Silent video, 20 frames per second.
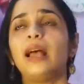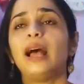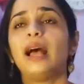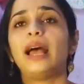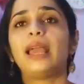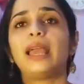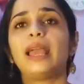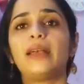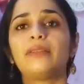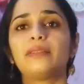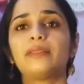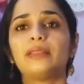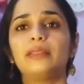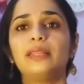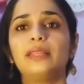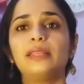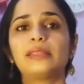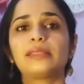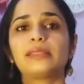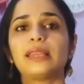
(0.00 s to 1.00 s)
I have
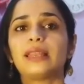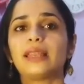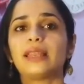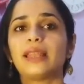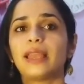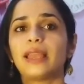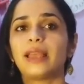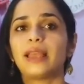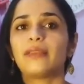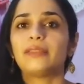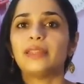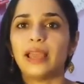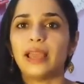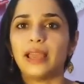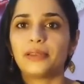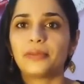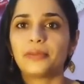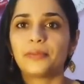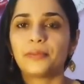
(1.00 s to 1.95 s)
this and I have that.